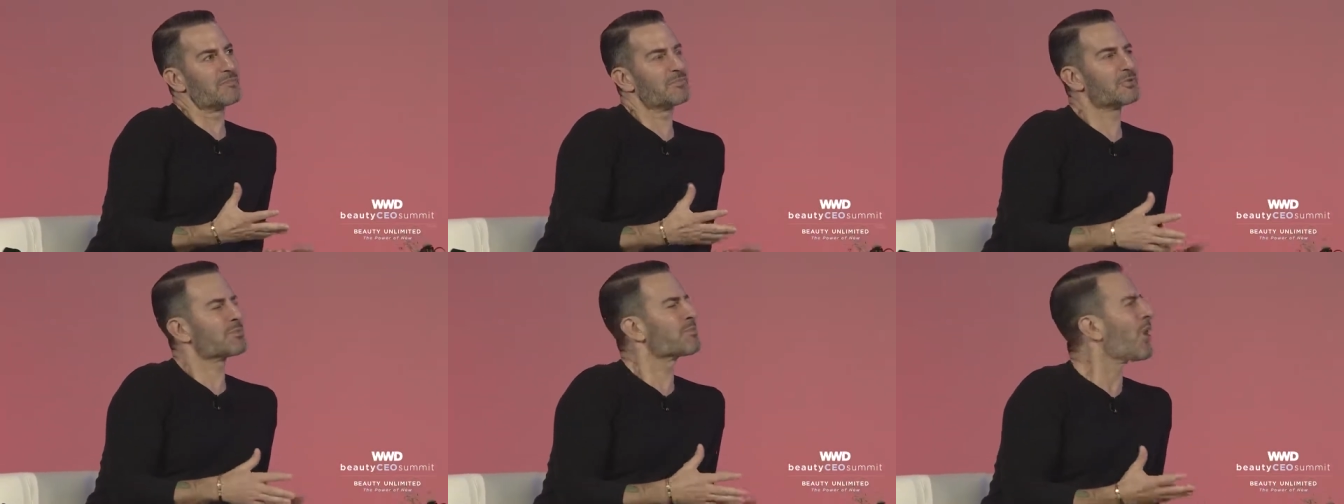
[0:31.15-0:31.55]

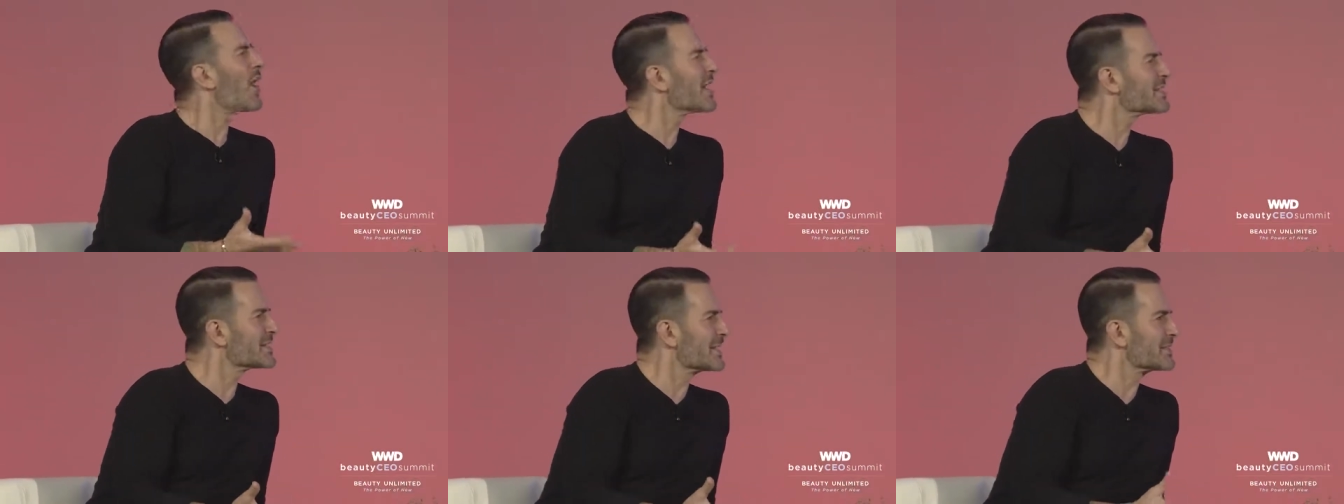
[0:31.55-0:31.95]

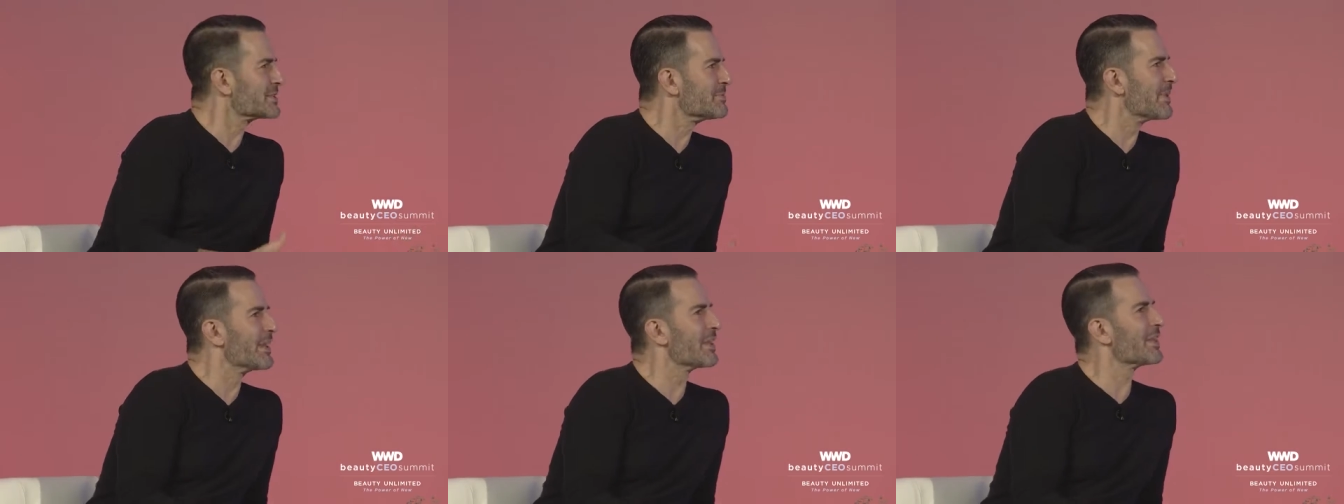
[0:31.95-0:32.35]
surprising
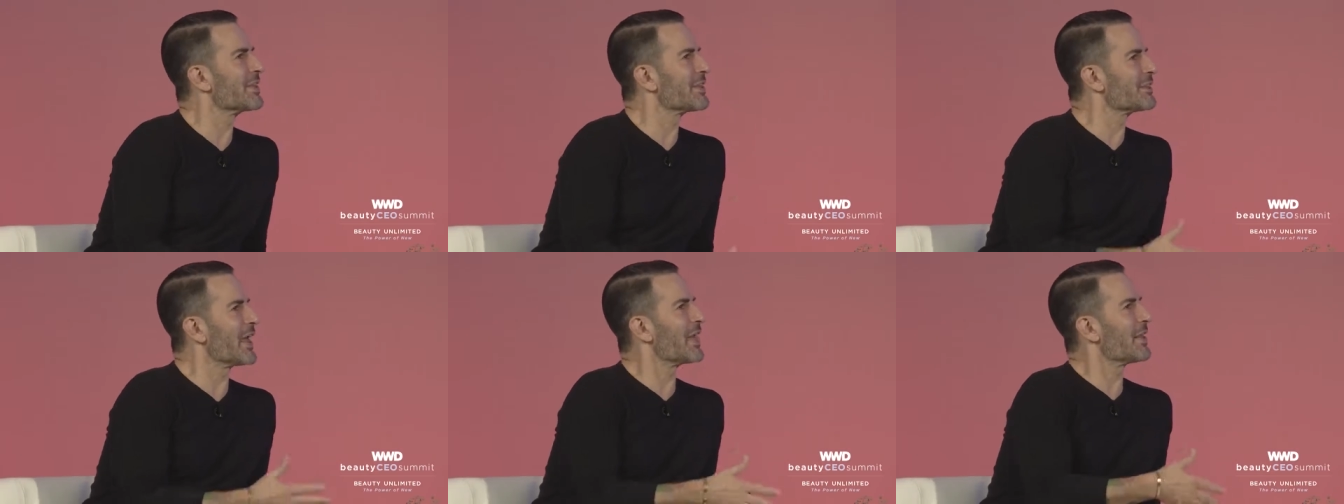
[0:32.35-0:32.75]
to me
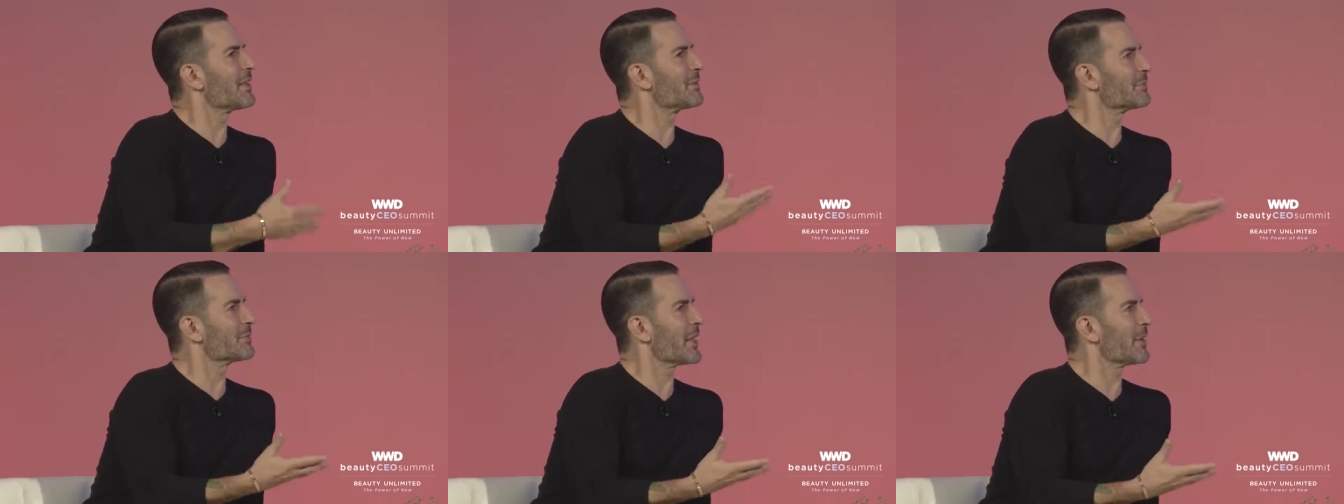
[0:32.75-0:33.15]

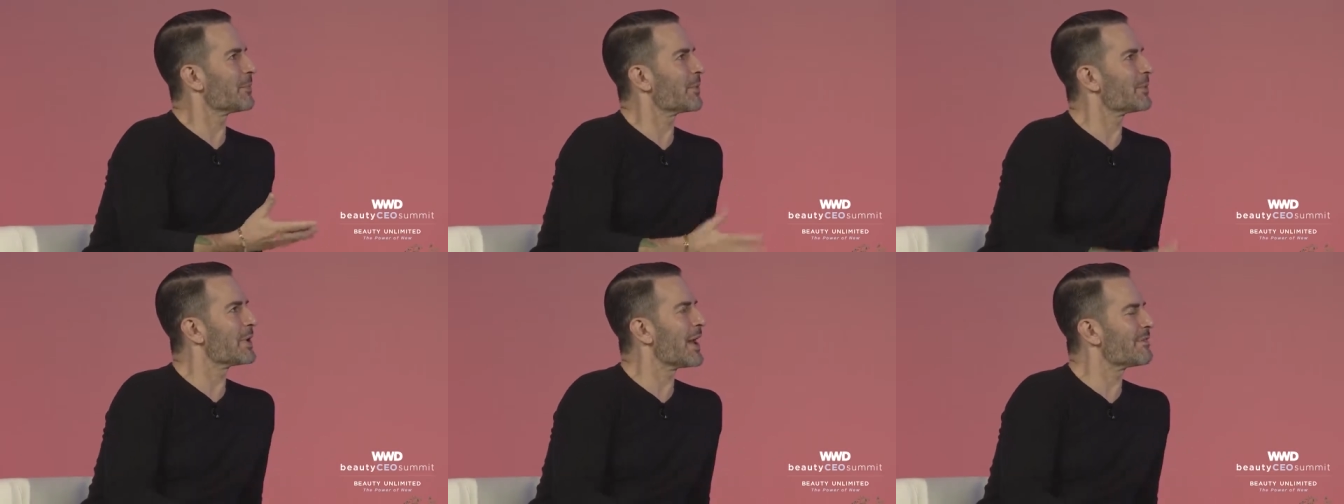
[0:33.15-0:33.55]
that
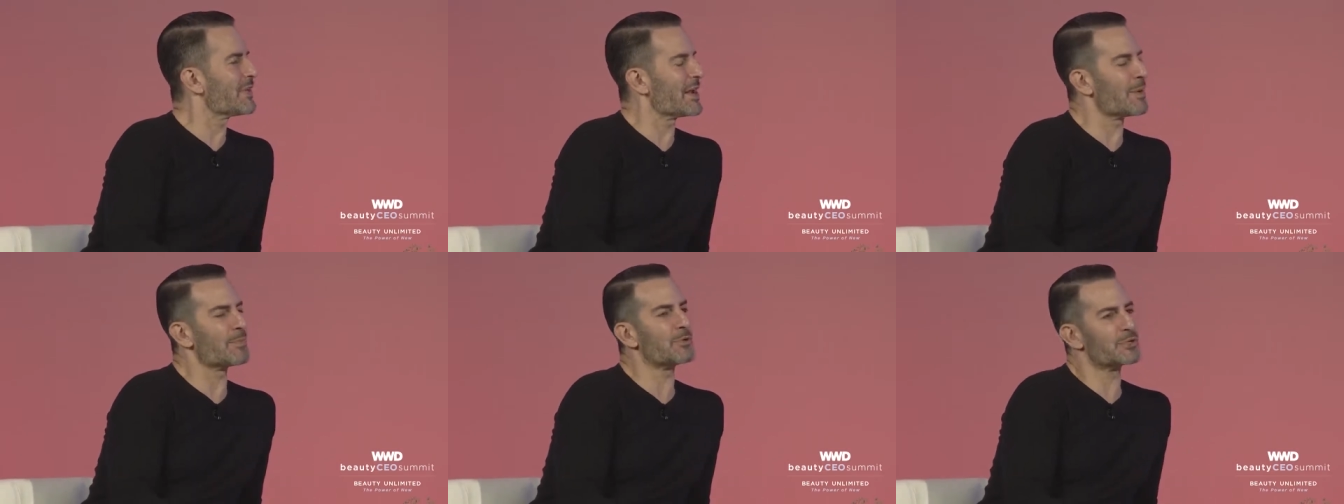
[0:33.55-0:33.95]
we would have
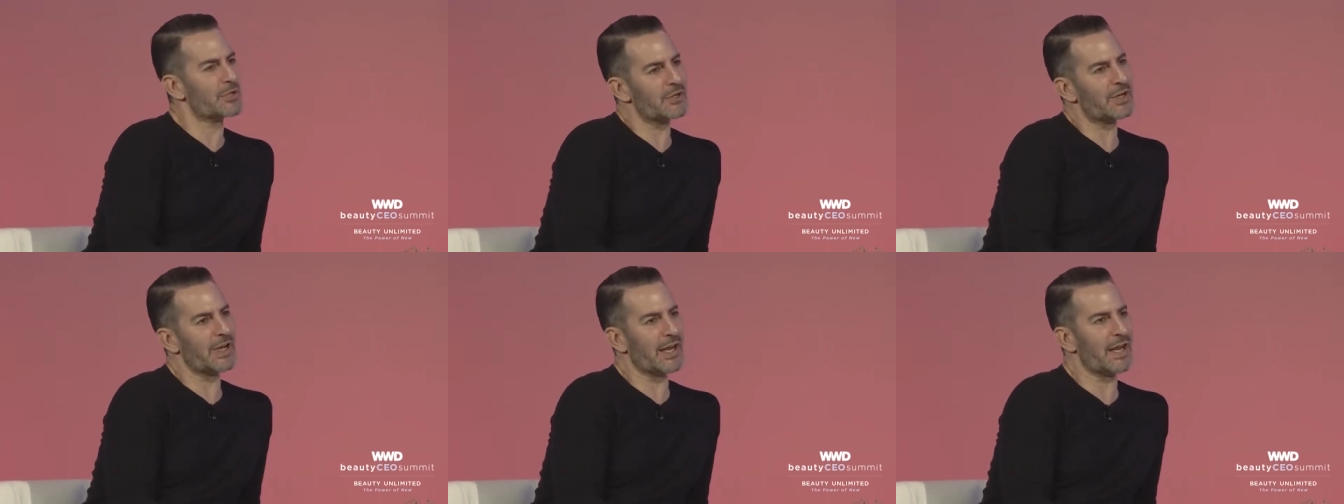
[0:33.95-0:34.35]
that
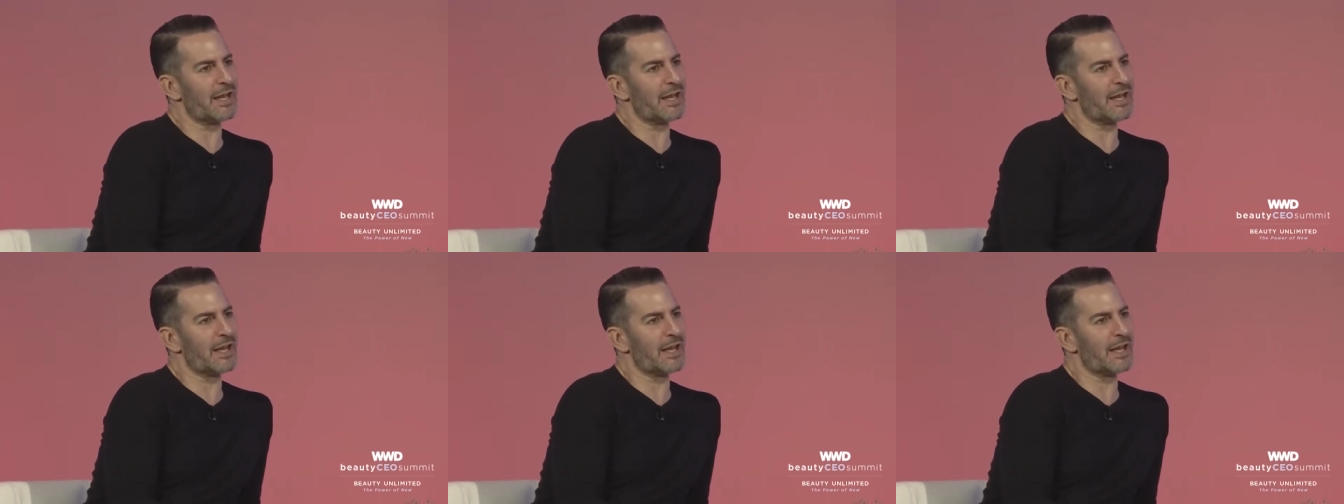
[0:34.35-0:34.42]
opportunity.